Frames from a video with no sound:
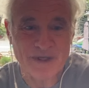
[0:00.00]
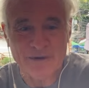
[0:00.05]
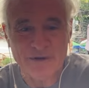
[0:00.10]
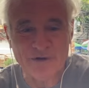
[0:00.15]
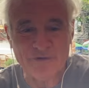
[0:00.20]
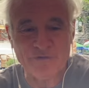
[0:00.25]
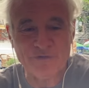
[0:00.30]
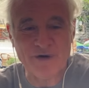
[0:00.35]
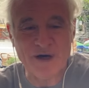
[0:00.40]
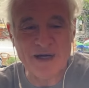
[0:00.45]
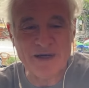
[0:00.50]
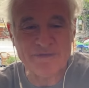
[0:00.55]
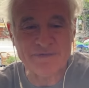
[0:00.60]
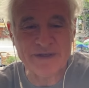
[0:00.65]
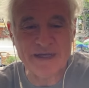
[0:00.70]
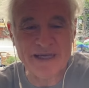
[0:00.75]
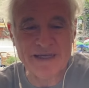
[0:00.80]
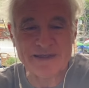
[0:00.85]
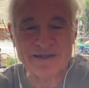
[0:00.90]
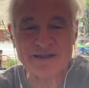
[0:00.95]
Well, five
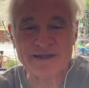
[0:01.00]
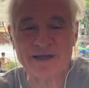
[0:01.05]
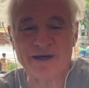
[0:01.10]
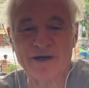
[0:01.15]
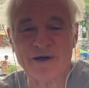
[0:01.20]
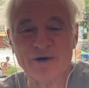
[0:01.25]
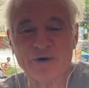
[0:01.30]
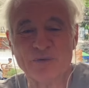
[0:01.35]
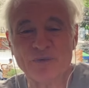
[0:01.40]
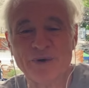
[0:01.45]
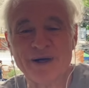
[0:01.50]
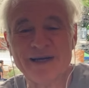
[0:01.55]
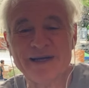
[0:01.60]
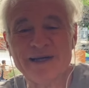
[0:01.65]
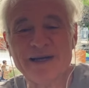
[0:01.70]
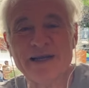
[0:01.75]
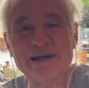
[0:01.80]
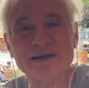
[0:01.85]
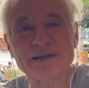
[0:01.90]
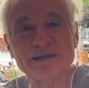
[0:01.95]
days ago,
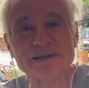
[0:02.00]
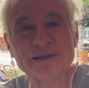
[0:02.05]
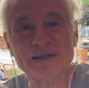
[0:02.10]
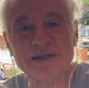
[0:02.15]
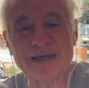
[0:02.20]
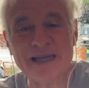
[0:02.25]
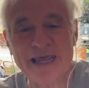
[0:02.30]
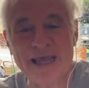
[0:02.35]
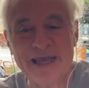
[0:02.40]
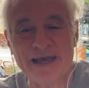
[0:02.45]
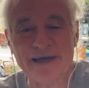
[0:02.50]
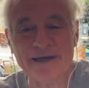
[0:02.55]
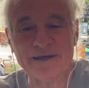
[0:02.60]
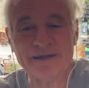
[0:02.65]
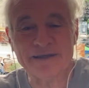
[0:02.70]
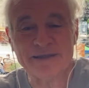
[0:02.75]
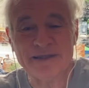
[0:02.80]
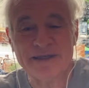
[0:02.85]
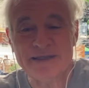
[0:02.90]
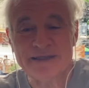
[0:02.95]
Raynell Lynnea
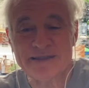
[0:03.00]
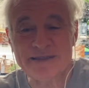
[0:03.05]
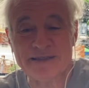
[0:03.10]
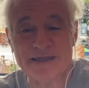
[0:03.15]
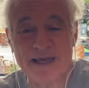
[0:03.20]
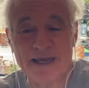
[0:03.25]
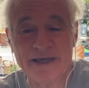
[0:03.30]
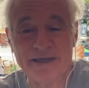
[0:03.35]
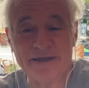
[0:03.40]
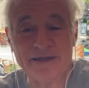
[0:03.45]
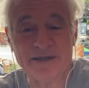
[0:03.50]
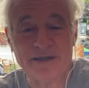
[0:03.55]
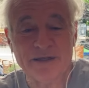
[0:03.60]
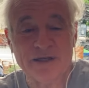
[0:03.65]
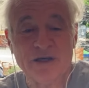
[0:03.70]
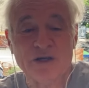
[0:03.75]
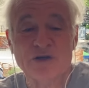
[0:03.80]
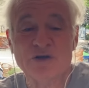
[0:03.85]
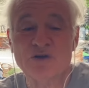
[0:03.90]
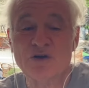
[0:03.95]
said,
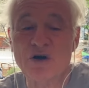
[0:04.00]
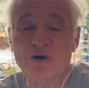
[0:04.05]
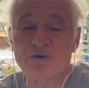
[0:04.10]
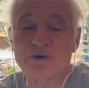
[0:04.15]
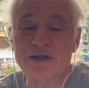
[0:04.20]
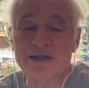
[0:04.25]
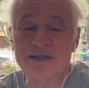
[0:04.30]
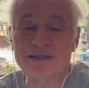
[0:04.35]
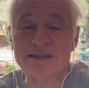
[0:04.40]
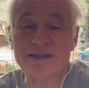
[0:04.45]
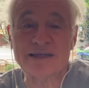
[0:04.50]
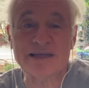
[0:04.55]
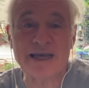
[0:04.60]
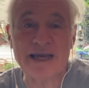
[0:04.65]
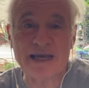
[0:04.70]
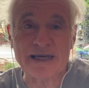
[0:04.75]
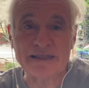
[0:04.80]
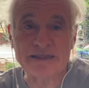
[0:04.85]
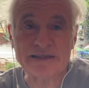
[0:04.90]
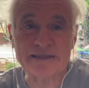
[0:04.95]
no need to
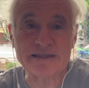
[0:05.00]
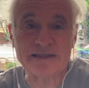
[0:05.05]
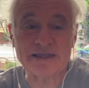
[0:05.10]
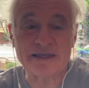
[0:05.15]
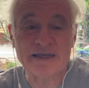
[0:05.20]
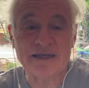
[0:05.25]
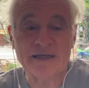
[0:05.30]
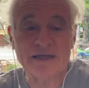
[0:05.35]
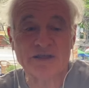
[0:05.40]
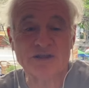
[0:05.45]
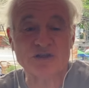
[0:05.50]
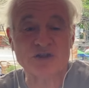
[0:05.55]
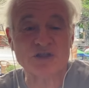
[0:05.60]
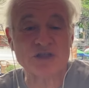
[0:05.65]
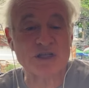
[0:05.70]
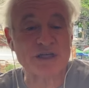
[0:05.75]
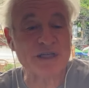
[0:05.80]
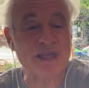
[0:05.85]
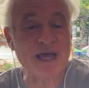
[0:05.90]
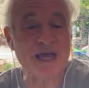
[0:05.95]
guess, it's
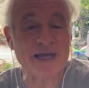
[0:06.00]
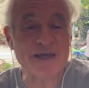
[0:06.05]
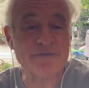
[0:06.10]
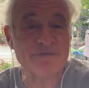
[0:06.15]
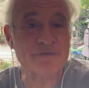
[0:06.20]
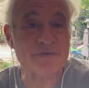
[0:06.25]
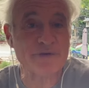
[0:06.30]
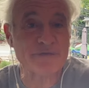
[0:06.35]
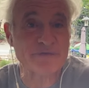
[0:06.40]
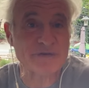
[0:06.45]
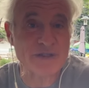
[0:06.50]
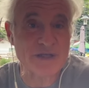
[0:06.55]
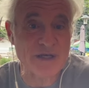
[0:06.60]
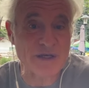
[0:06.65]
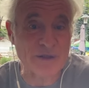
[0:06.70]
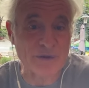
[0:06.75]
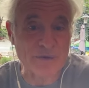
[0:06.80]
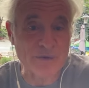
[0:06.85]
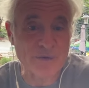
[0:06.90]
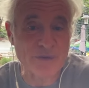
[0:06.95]
July 15th.